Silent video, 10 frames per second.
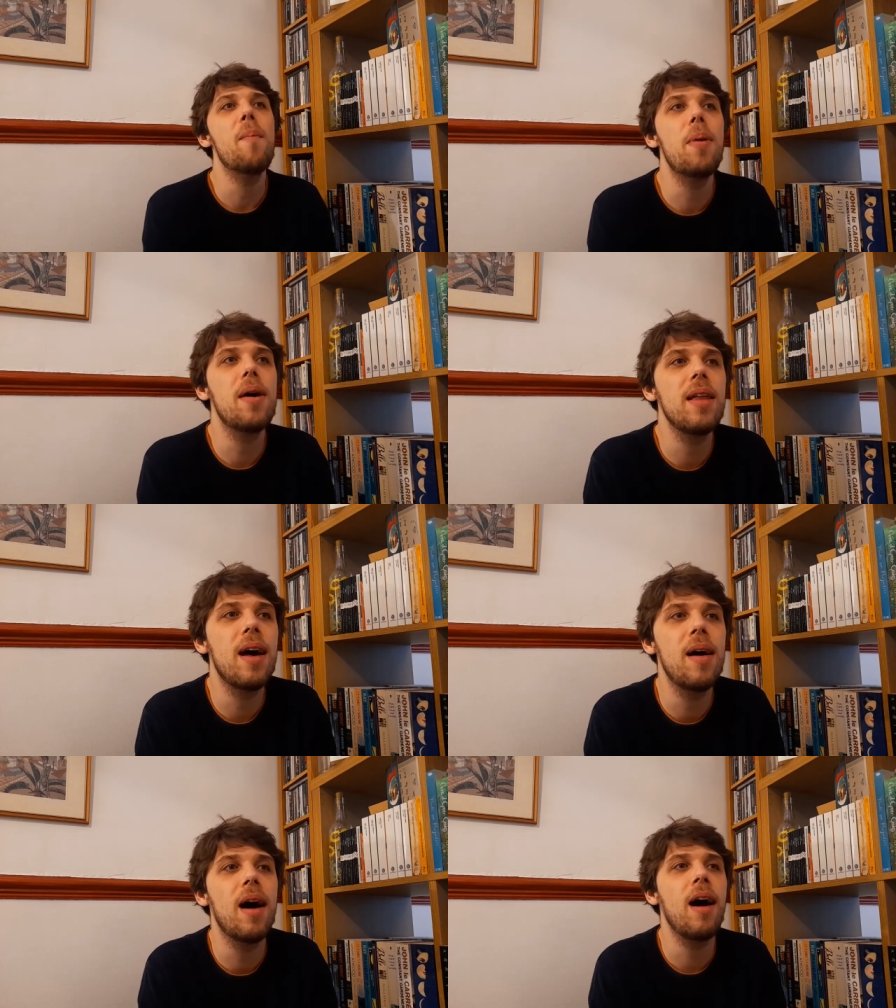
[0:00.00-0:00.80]
But
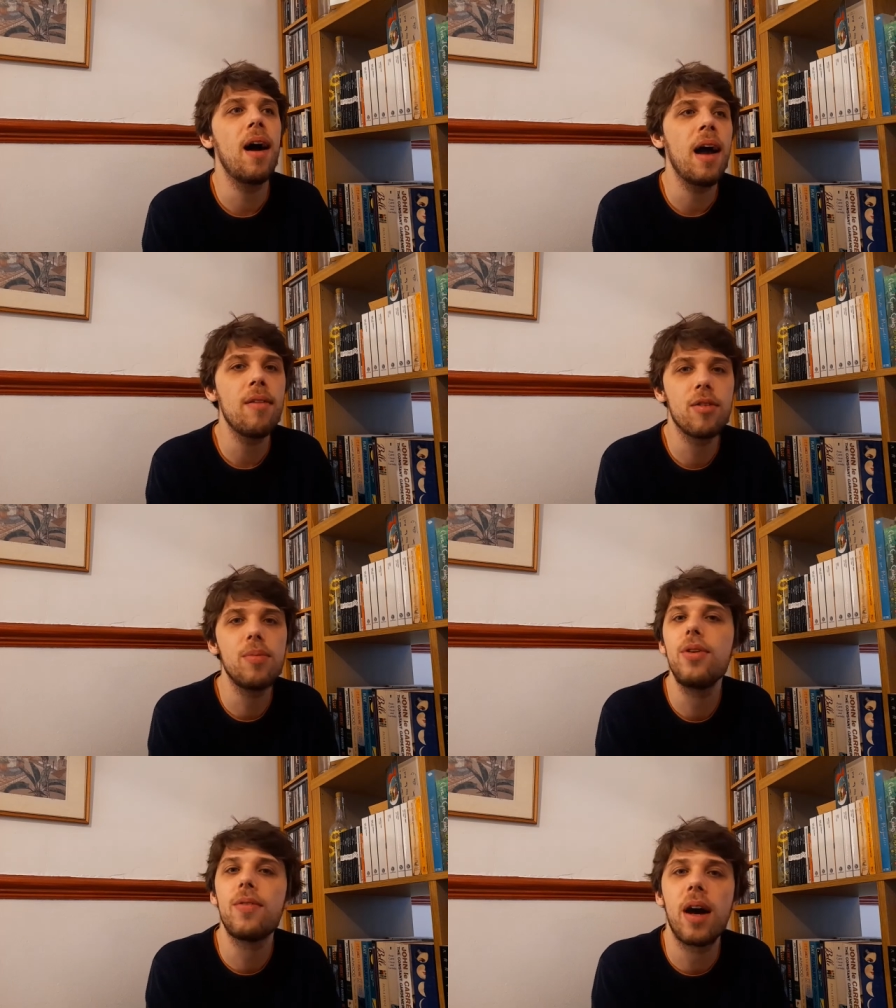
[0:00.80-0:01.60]
I have some
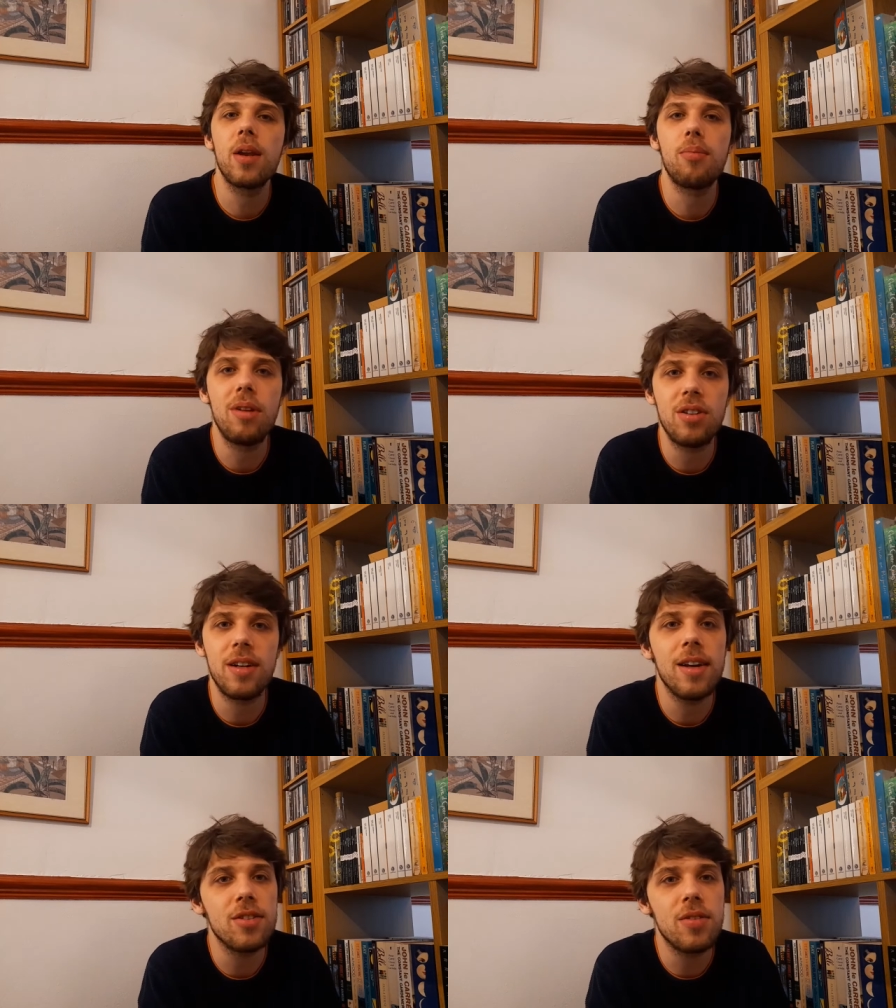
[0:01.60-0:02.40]
newfound
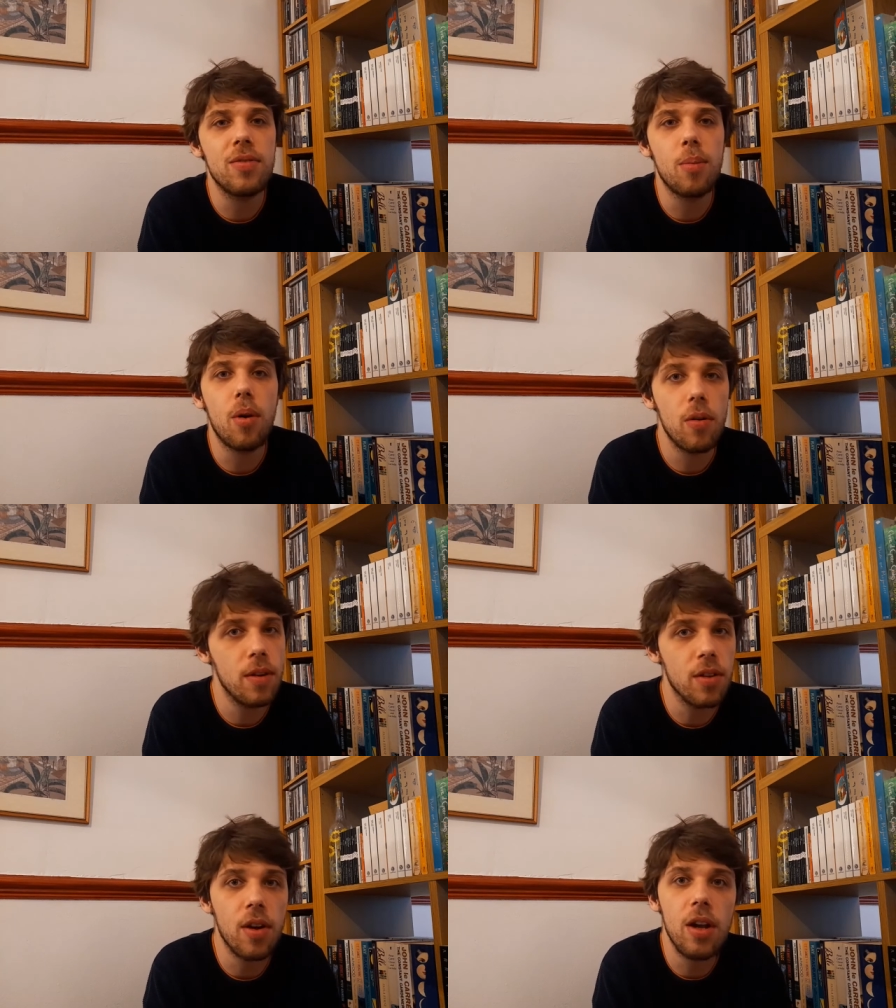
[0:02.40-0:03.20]
appreciation for more of
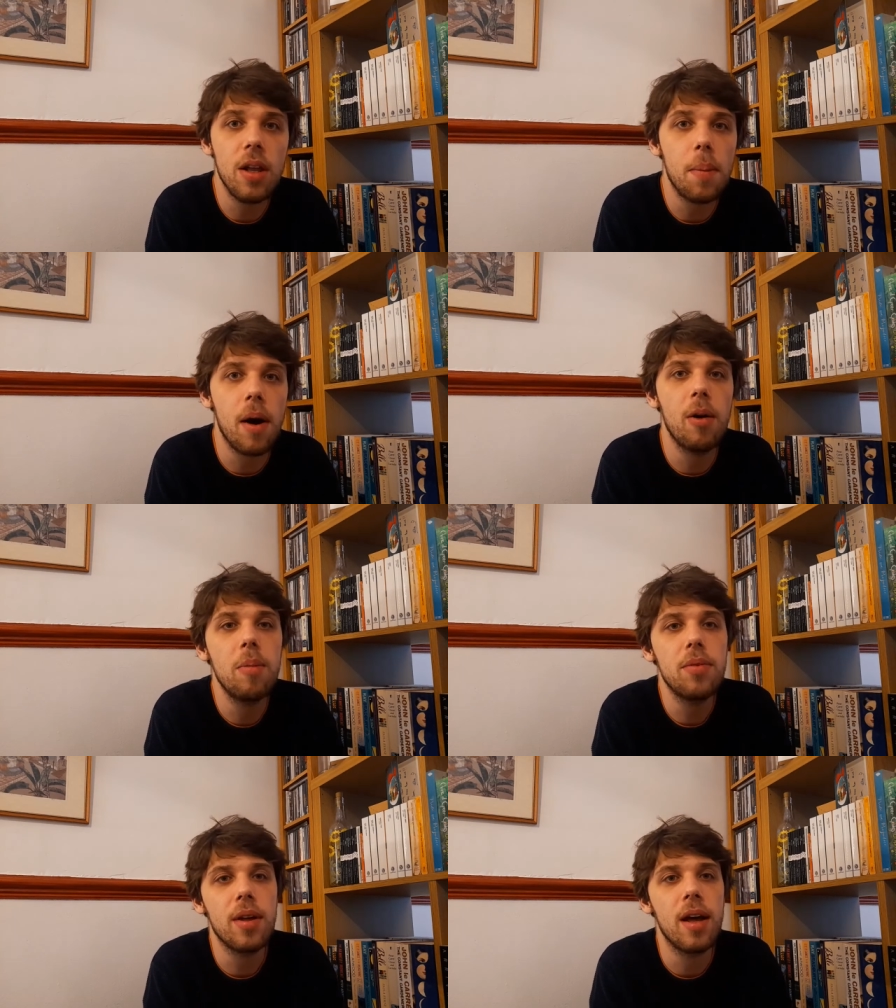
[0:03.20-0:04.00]
his earlier
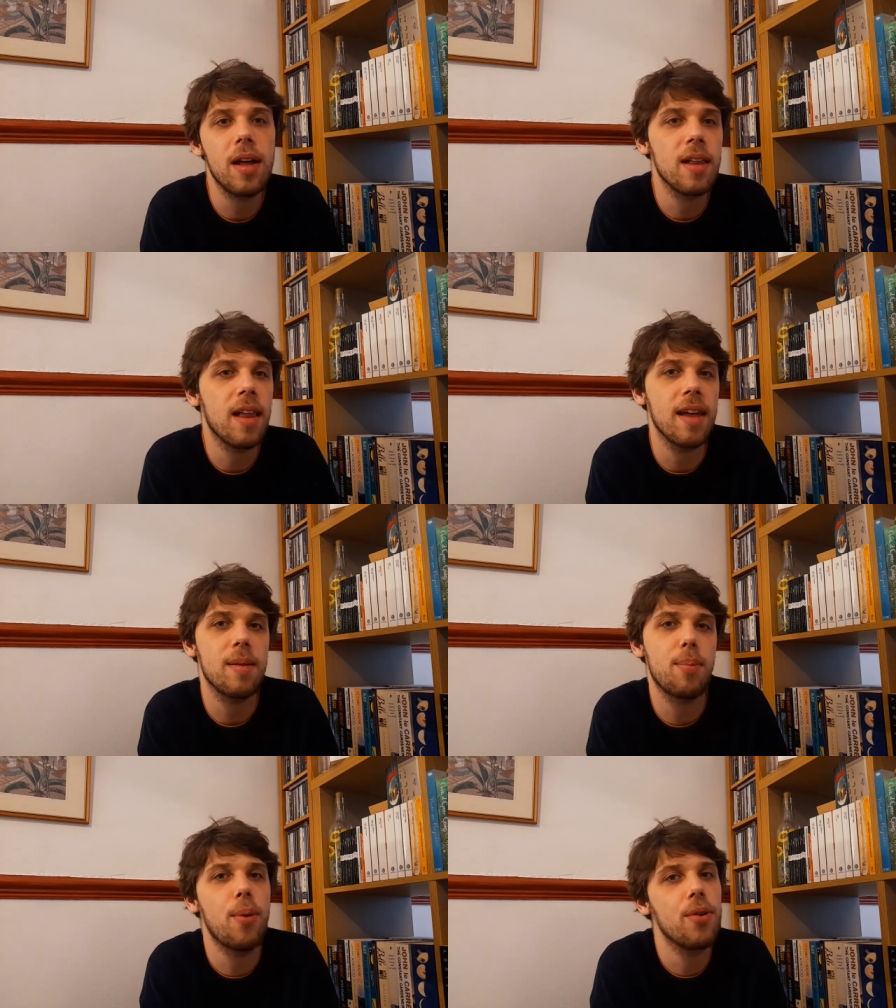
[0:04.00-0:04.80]
poems, like
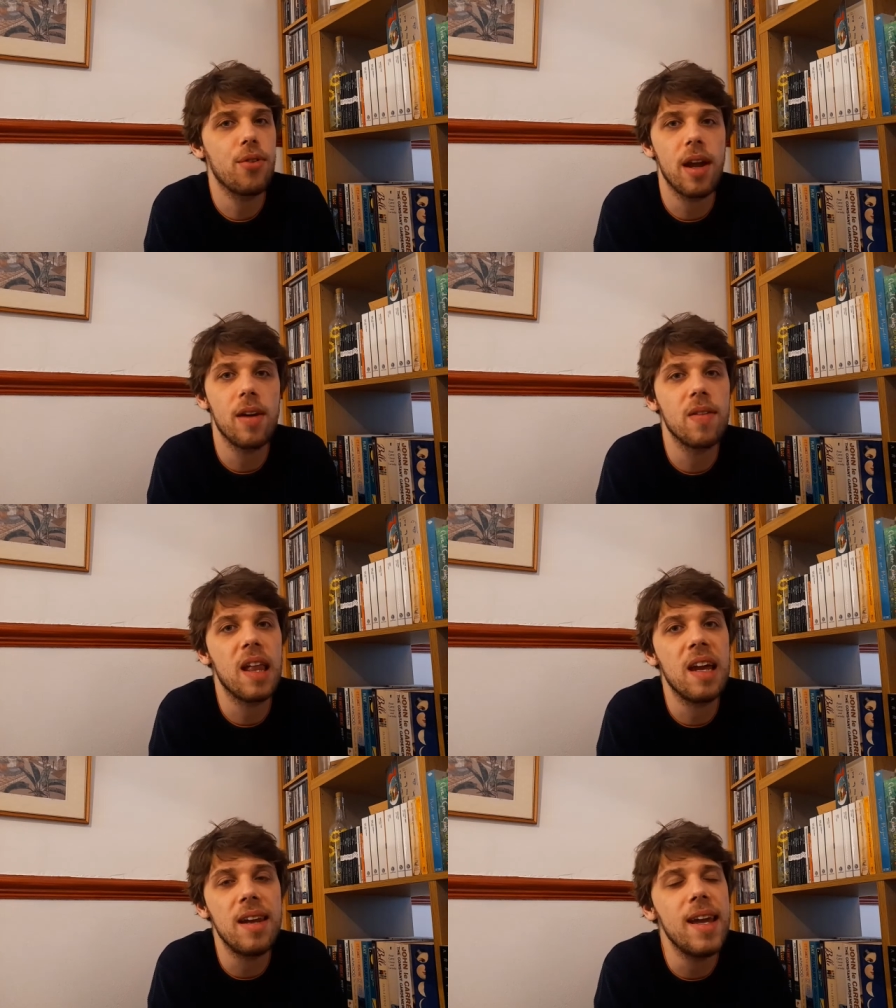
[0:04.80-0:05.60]
Portrait of a
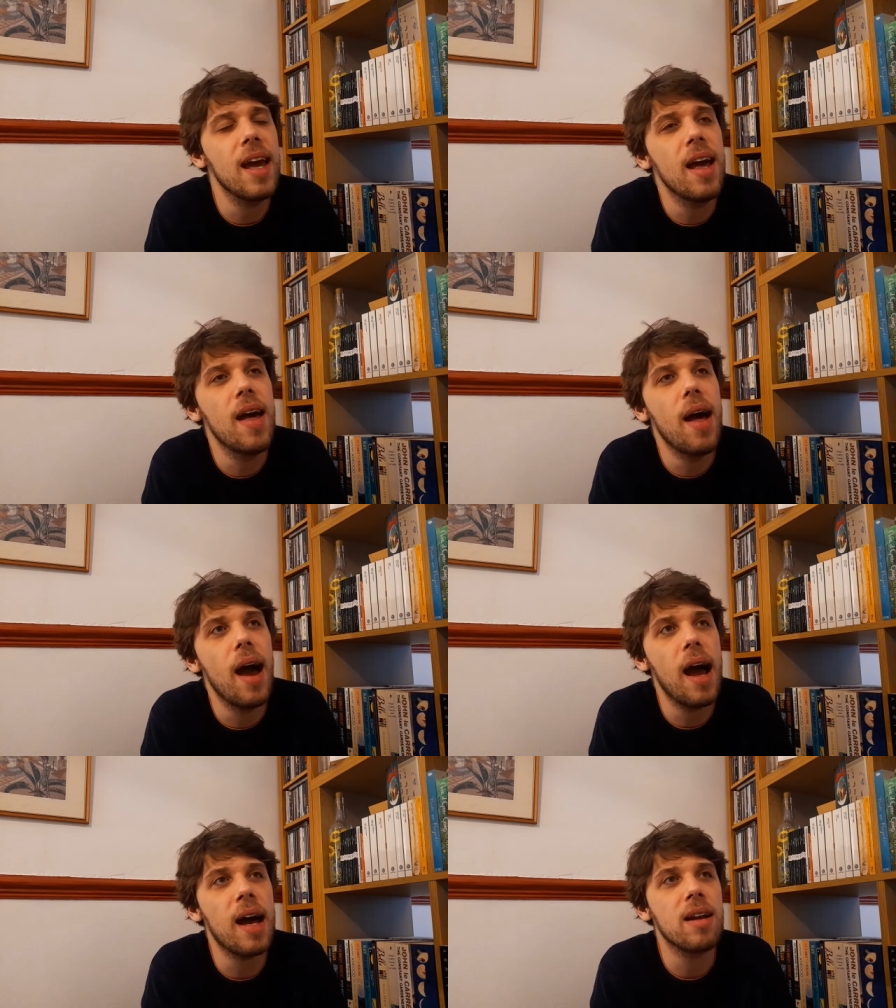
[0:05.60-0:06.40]
Lady
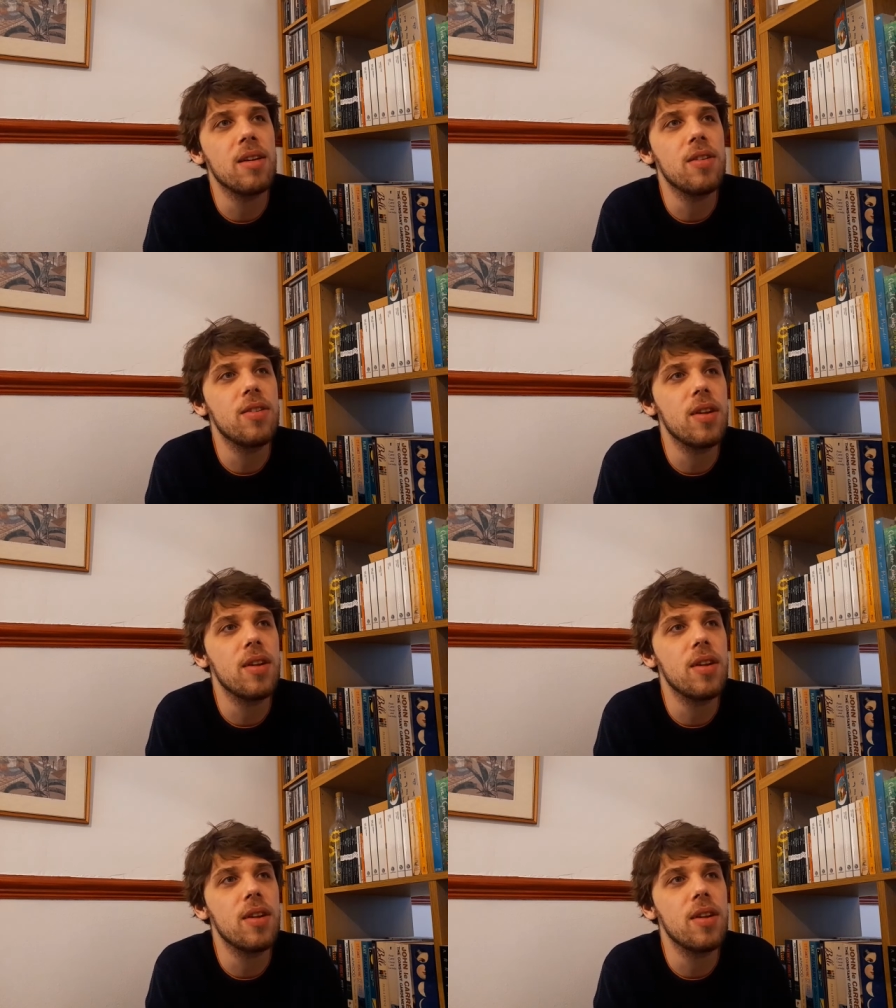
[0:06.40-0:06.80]
and